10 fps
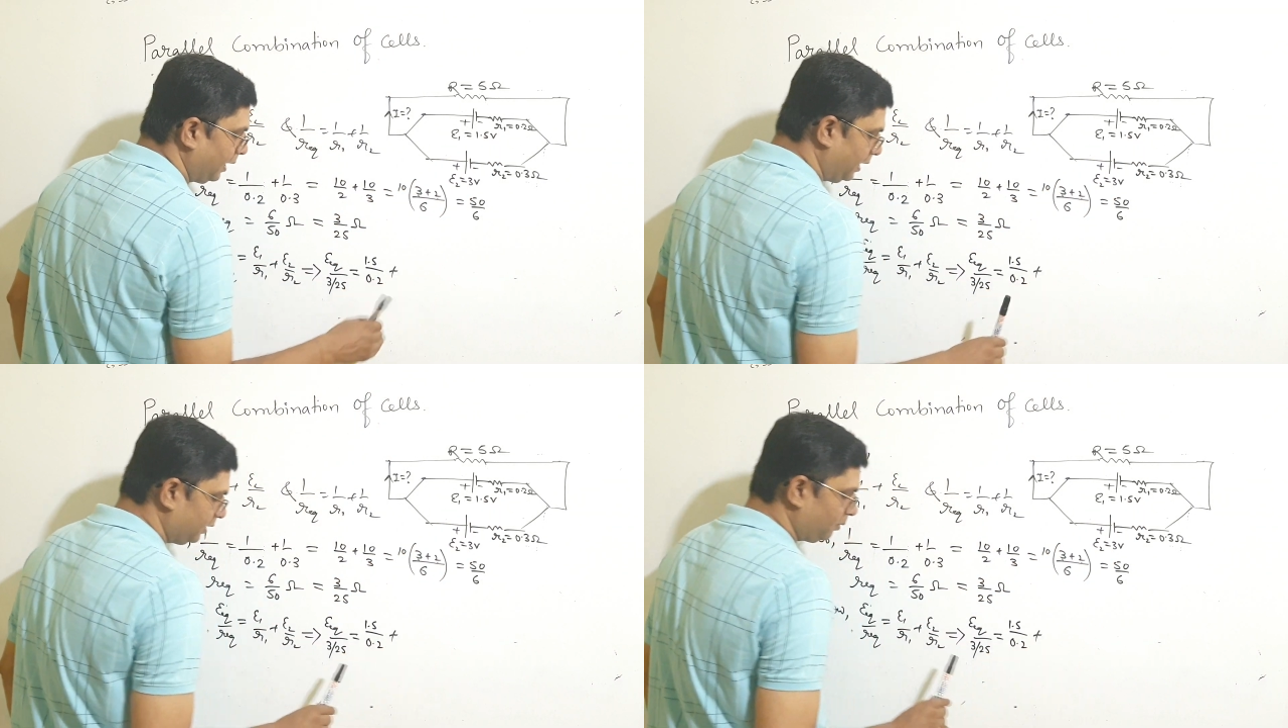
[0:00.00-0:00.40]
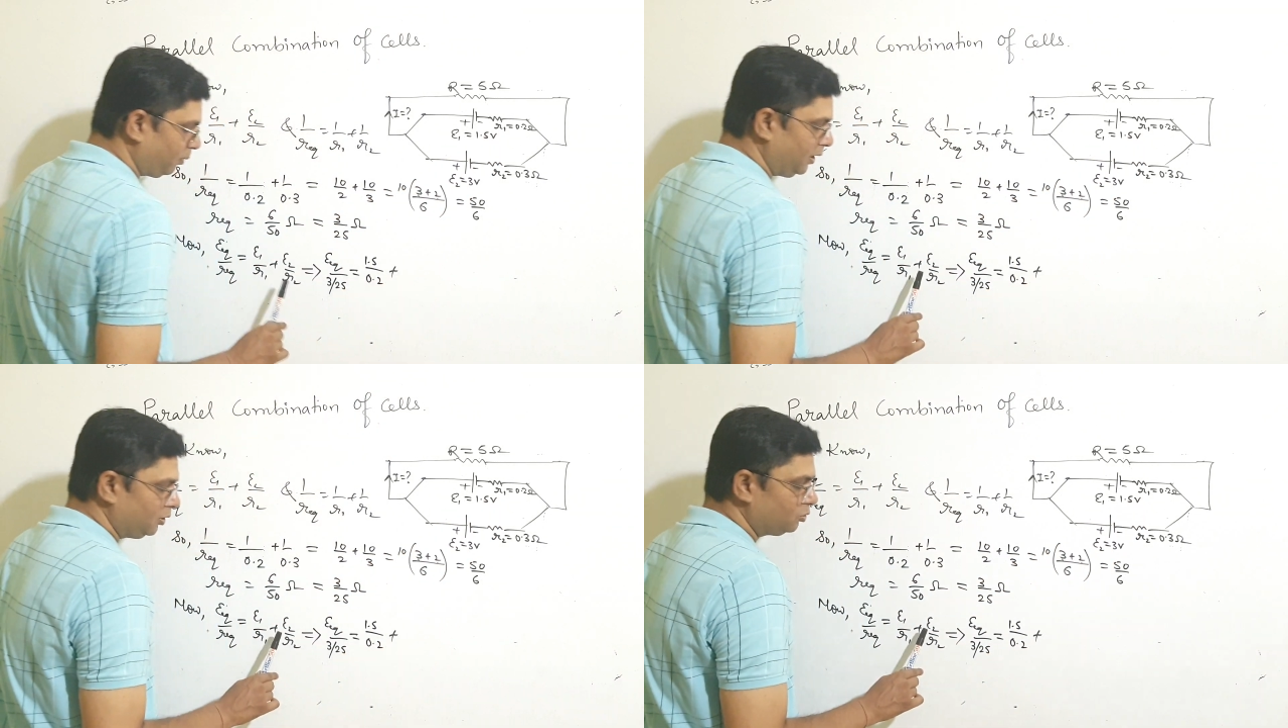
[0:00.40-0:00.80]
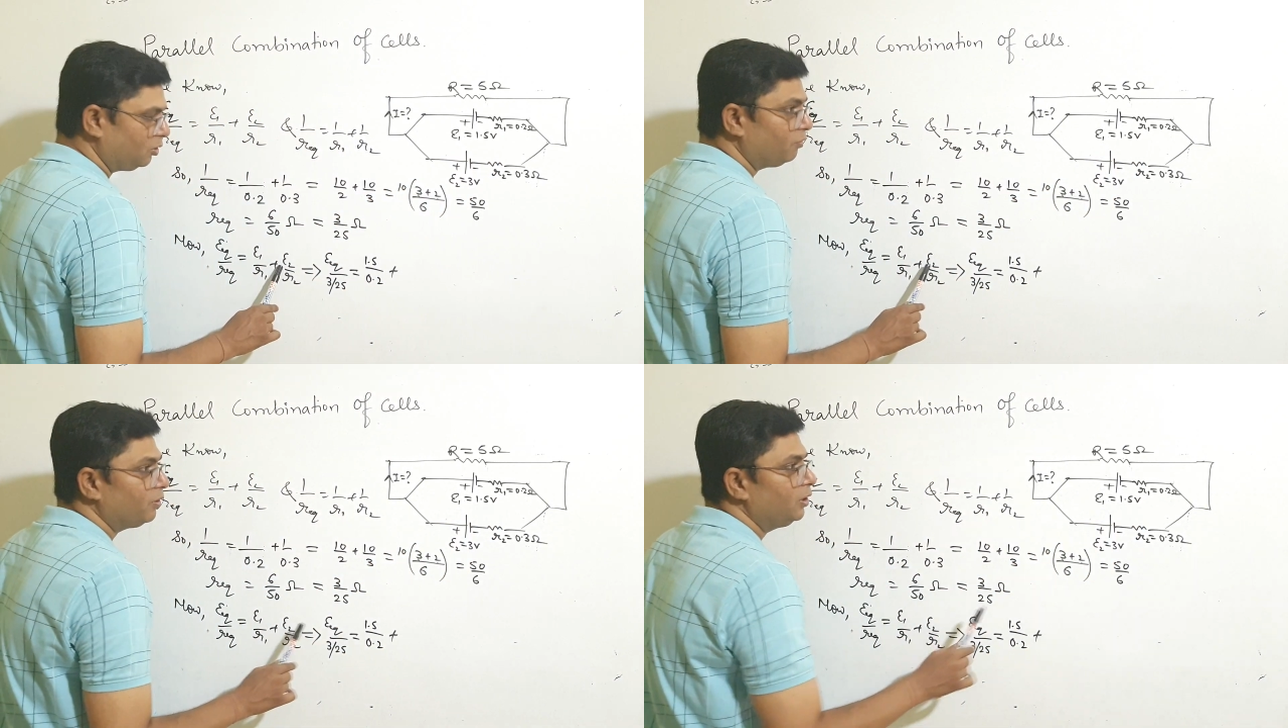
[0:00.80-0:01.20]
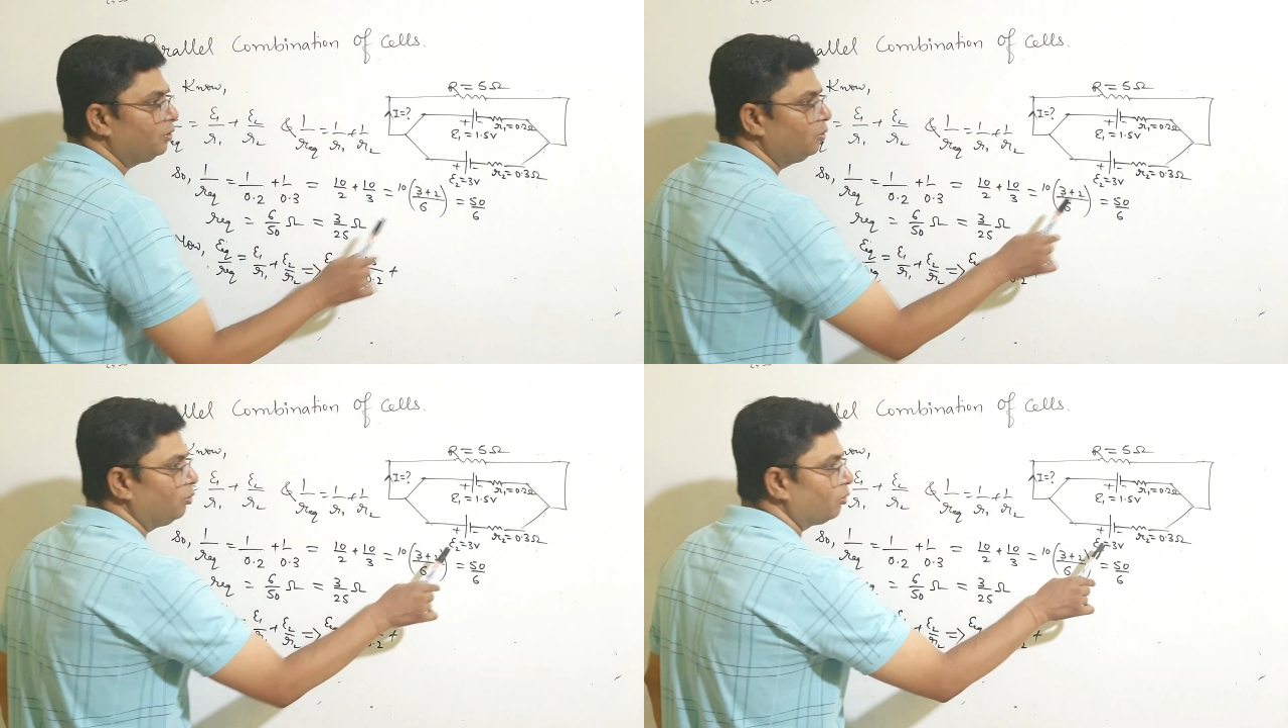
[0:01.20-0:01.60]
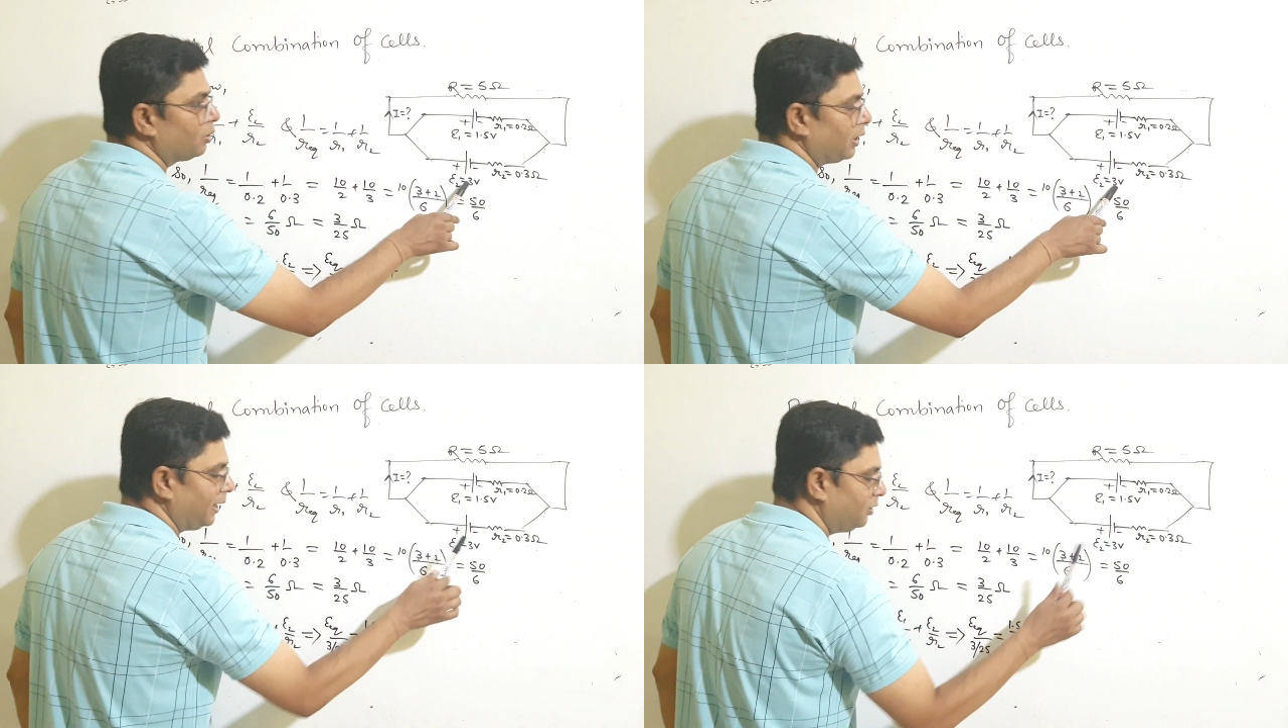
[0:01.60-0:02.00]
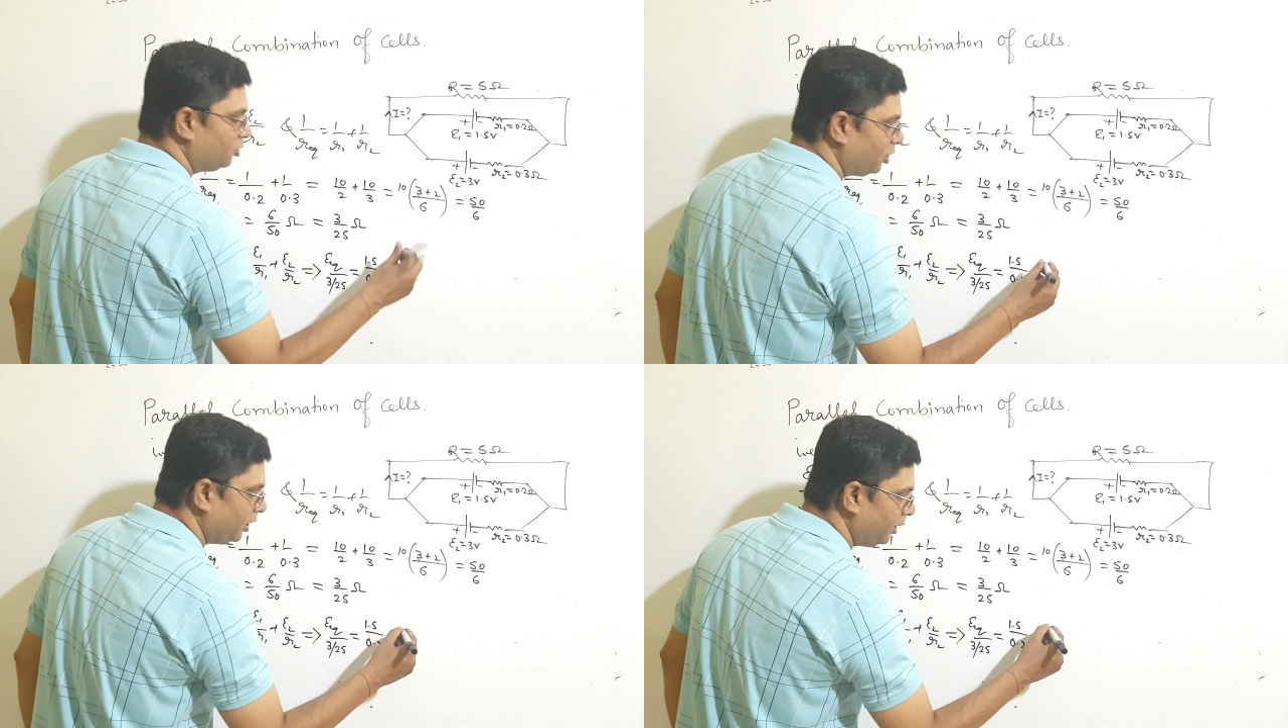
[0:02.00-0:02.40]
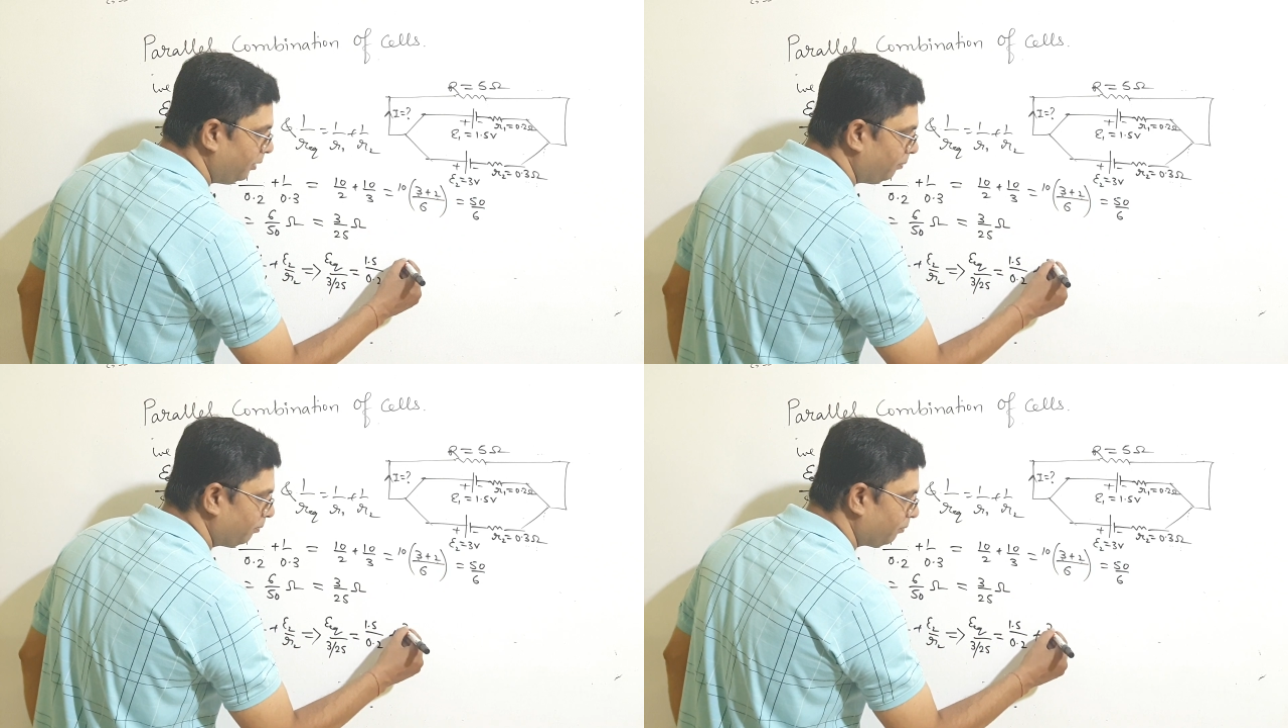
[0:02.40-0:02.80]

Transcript: At the place of E2 write 3.